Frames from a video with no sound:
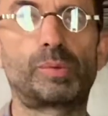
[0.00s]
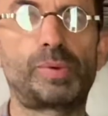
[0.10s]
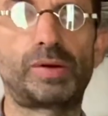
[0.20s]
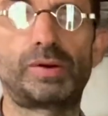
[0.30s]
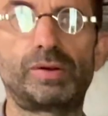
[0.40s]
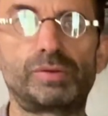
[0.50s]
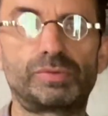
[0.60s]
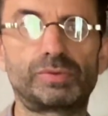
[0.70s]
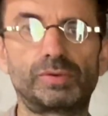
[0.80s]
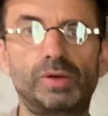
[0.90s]
a period
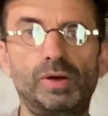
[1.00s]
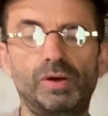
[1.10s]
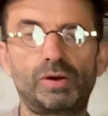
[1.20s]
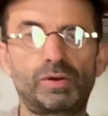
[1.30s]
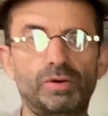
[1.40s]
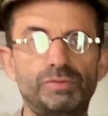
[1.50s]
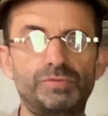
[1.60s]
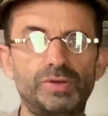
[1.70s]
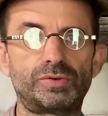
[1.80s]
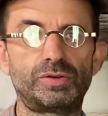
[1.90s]
of
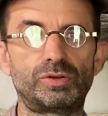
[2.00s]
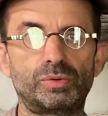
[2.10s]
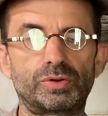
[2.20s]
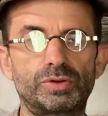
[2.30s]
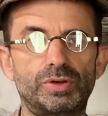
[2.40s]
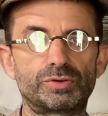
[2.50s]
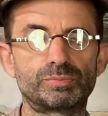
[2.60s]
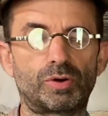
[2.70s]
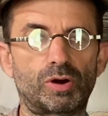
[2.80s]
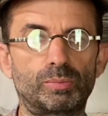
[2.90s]
150, 200 years,
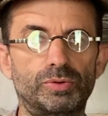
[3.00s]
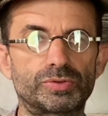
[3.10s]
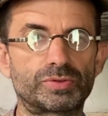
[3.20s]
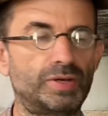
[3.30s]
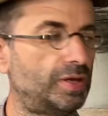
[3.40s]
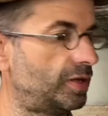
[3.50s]
marbles,